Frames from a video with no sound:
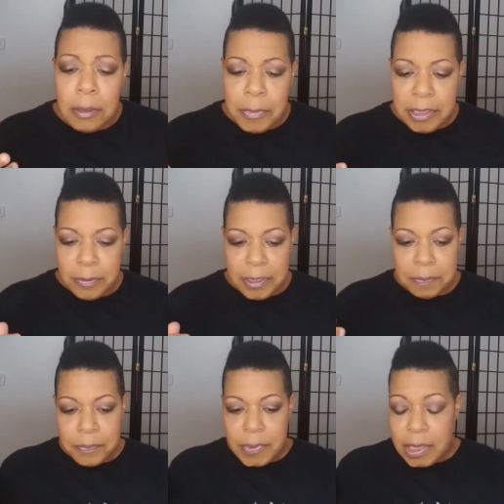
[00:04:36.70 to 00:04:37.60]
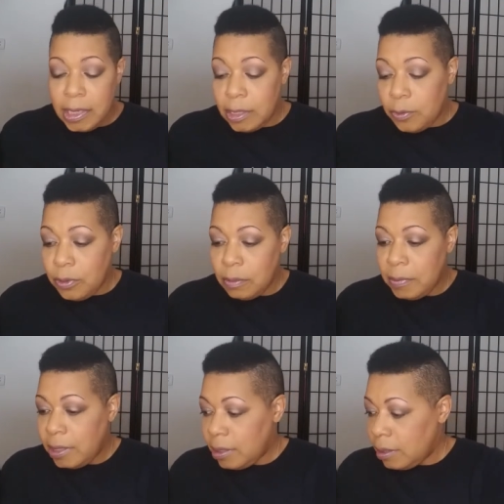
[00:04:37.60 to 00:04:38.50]
anyway, and on
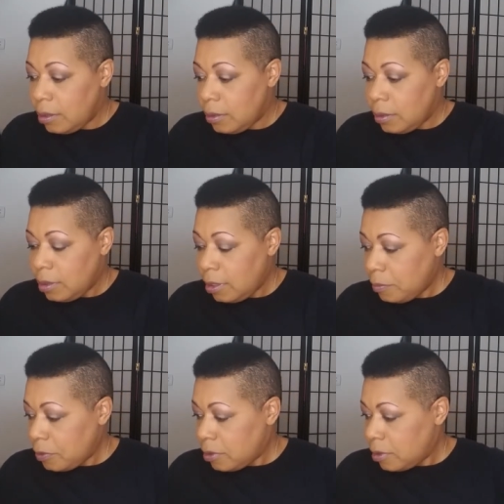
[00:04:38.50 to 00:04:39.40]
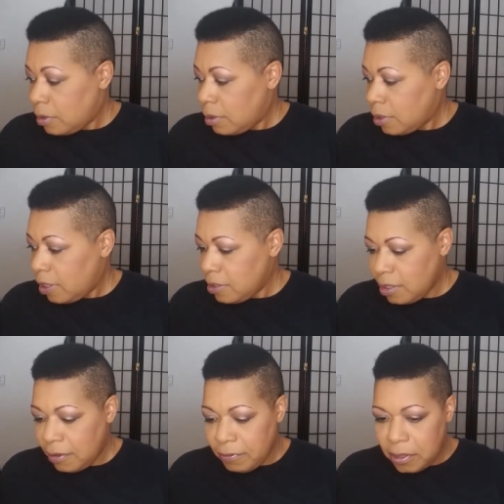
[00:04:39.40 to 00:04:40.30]
my lips, did I
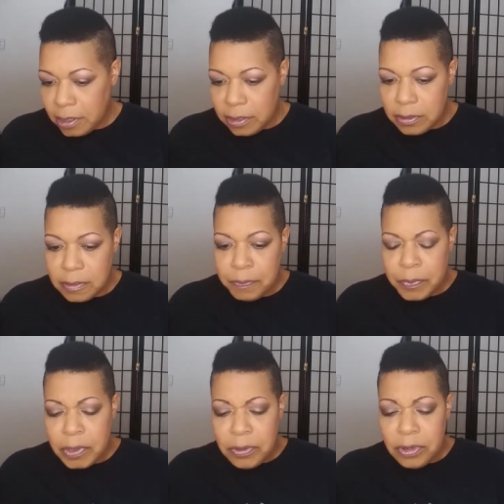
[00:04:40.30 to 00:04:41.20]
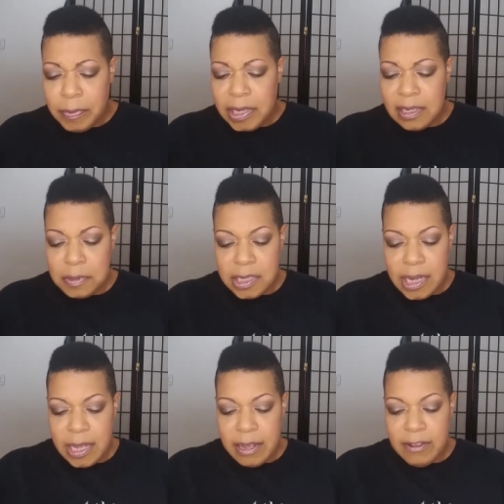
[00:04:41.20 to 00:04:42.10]
say everything else? On my lips, I
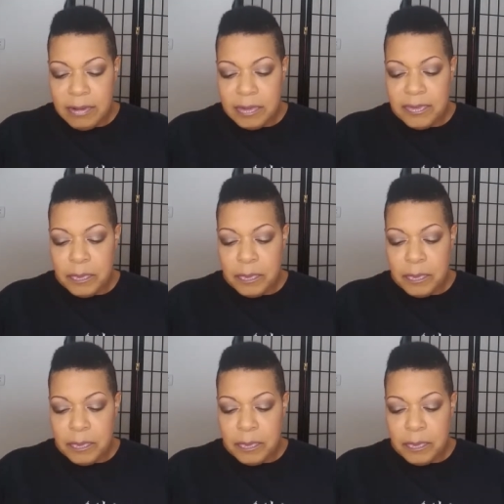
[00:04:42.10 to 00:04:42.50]
have